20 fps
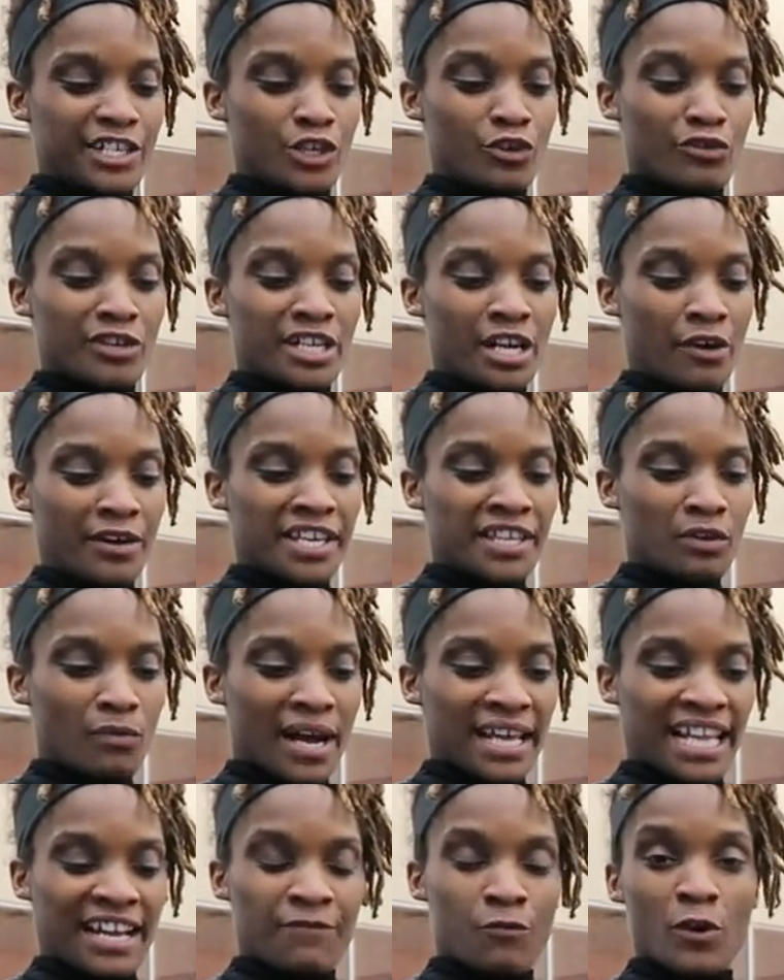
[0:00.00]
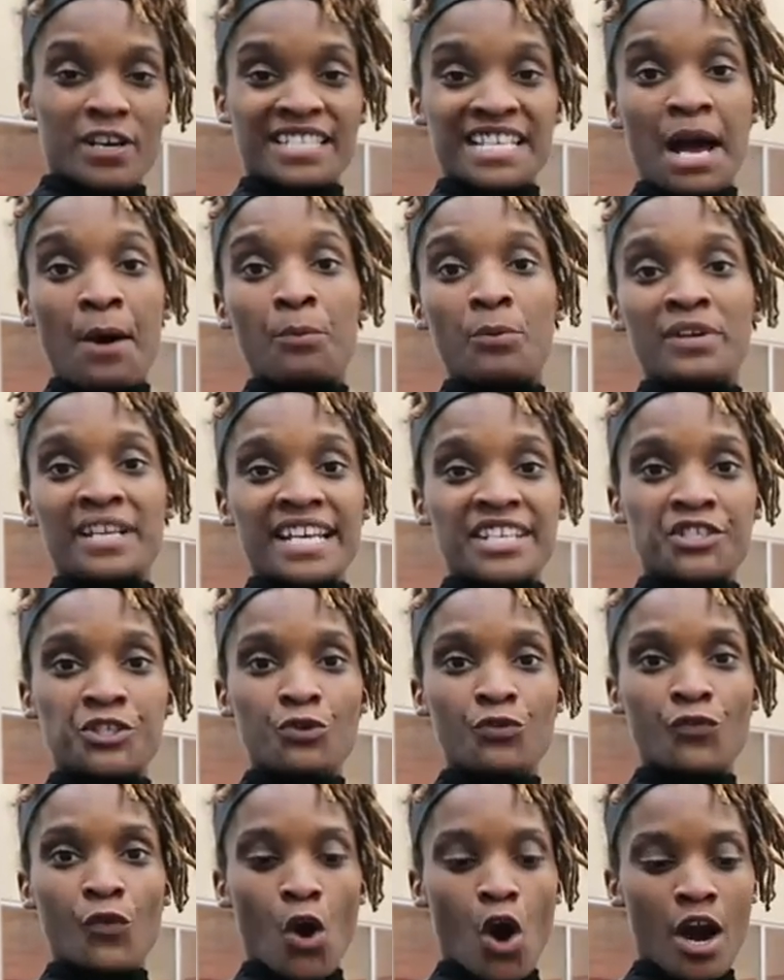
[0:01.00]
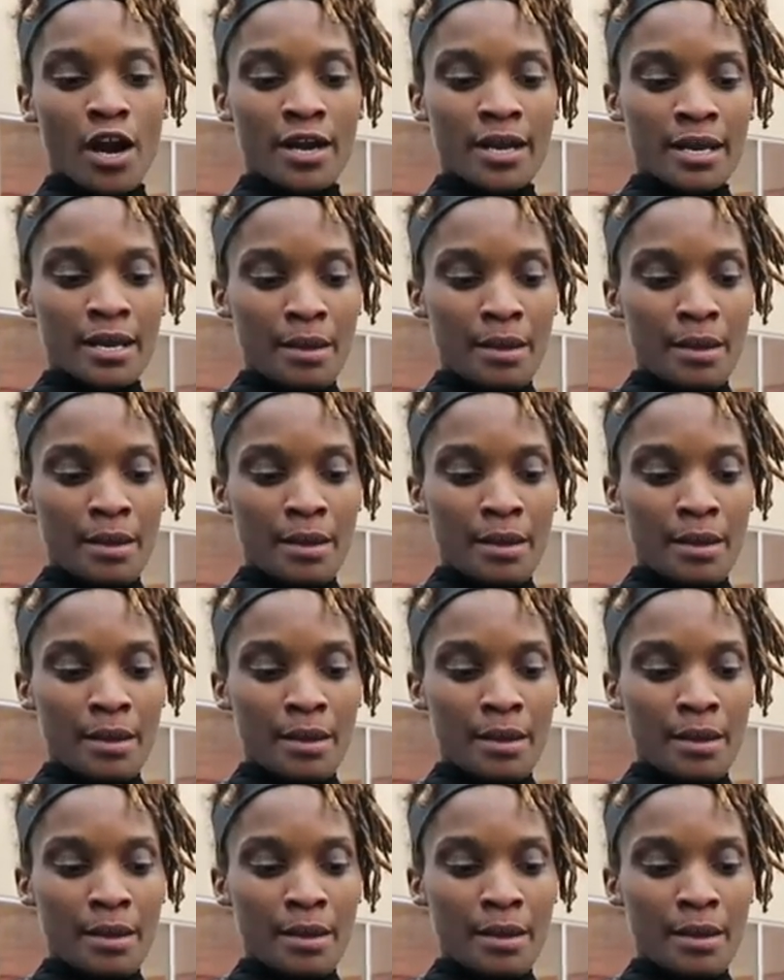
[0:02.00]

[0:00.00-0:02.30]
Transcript: degree on either way, like for example, that's too far,